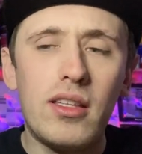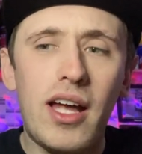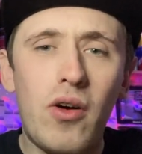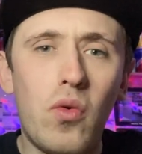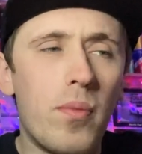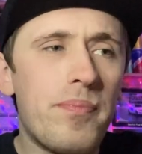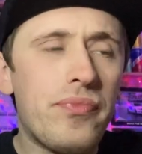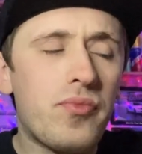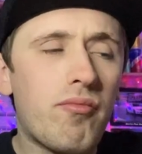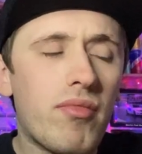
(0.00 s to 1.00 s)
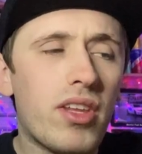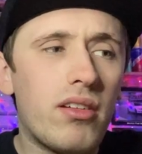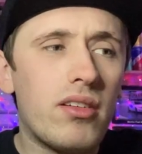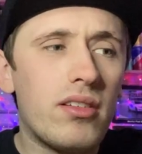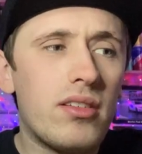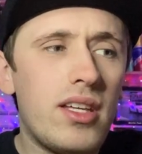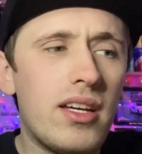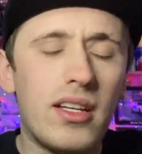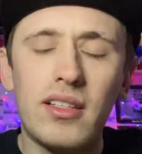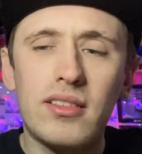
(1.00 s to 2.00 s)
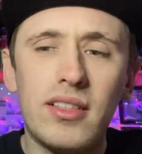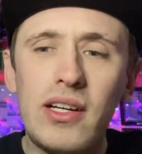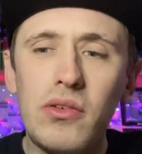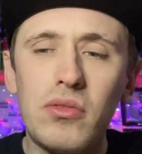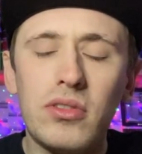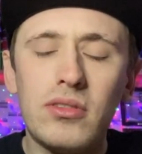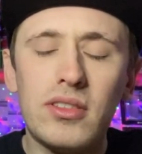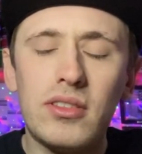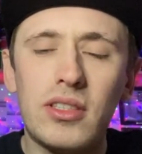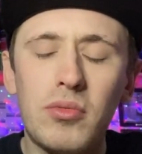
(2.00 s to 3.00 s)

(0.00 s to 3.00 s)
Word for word: Now, yeah, now, uh,